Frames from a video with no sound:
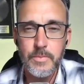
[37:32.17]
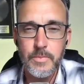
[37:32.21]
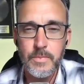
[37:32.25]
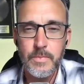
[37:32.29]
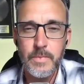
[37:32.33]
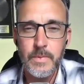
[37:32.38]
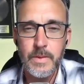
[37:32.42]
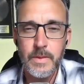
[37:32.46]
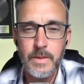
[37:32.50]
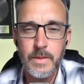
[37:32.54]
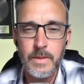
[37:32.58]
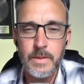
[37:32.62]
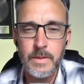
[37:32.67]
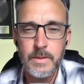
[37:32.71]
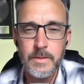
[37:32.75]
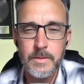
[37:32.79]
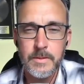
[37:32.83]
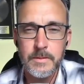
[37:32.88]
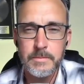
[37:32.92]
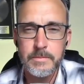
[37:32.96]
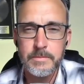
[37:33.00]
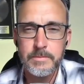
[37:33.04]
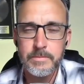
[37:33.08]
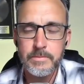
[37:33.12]

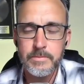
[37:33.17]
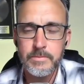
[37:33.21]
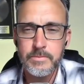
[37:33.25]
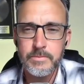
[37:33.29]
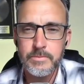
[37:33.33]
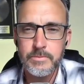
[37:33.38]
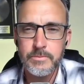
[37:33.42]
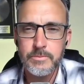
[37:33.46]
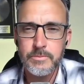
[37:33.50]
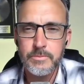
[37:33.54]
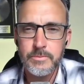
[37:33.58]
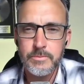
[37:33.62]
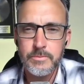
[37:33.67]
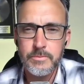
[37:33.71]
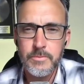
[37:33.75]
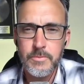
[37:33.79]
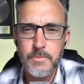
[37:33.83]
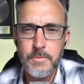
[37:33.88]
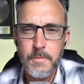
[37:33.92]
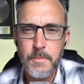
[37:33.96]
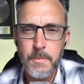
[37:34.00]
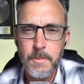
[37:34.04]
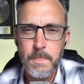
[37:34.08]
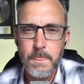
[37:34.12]

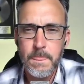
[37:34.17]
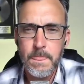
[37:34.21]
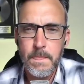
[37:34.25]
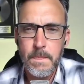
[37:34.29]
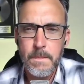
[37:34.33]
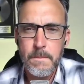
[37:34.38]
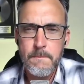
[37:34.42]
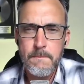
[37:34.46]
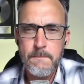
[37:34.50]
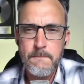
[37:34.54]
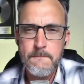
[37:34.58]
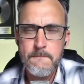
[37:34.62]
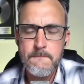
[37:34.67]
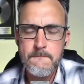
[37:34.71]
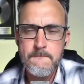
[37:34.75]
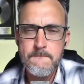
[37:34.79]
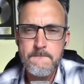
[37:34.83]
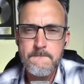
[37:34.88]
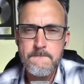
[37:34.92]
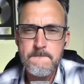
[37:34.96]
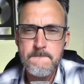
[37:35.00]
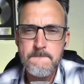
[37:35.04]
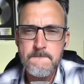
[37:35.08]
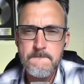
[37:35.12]

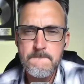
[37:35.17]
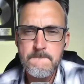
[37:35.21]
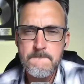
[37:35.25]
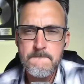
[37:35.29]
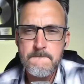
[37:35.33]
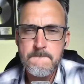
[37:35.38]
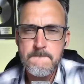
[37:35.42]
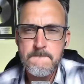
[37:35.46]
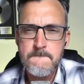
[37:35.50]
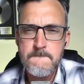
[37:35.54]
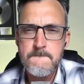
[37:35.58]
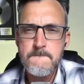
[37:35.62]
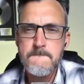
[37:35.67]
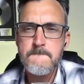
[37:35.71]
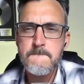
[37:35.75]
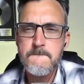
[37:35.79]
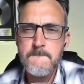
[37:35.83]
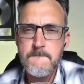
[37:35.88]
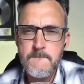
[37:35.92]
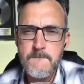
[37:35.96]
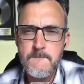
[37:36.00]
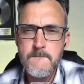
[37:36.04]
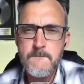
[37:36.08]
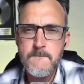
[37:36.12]

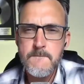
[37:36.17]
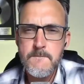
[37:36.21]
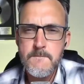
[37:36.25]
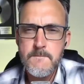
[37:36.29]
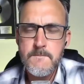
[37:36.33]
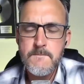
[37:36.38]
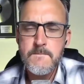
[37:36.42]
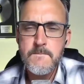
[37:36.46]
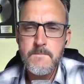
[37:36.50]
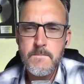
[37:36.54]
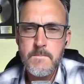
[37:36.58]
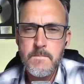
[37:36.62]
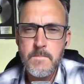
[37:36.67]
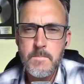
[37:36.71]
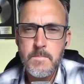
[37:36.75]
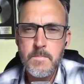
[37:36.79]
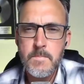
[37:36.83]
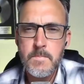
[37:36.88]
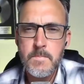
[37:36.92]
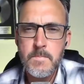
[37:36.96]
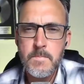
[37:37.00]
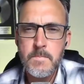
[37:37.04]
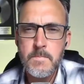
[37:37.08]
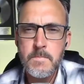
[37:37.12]

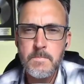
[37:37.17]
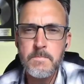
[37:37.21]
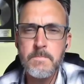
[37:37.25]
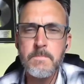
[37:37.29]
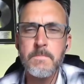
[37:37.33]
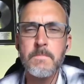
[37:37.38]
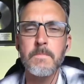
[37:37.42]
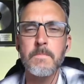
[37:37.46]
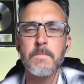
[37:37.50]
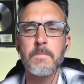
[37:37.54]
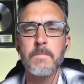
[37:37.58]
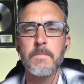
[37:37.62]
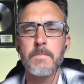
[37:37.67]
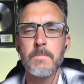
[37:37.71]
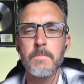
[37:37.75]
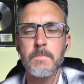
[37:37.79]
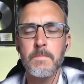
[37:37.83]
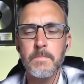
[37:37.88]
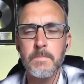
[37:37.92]
This person isn't speaking.